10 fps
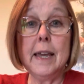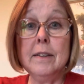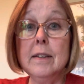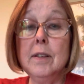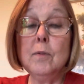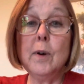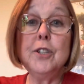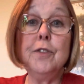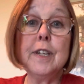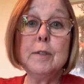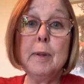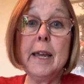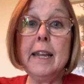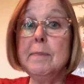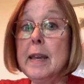and what you've
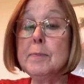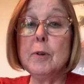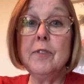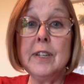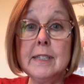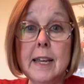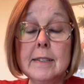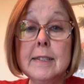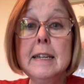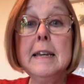explained makes perfect sense.